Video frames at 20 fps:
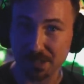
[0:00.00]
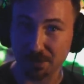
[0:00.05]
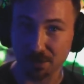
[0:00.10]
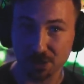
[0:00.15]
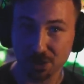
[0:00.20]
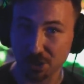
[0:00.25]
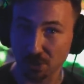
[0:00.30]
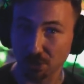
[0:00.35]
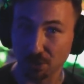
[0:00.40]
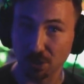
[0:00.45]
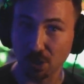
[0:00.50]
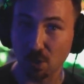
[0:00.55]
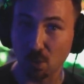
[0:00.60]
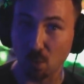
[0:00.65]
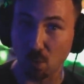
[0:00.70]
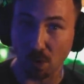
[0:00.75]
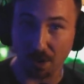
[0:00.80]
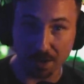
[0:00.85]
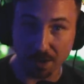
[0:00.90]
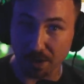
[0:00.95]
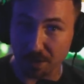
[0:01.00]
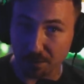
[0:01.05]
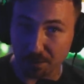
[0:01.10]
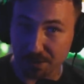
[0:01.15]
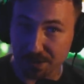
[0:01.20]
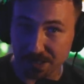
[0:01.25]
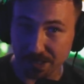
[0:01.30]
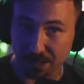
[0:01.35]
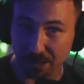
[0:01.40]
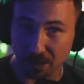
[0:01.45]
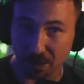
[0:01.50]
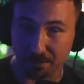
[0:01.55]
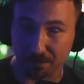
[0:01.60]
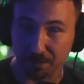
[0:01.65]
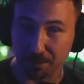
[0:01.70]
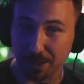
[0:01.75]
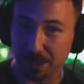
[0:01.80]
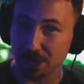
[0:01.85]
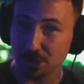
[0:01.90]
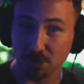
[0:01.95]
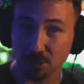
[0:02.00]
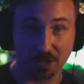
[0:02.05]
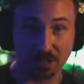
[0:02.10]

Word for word: There's still no 100% confirmation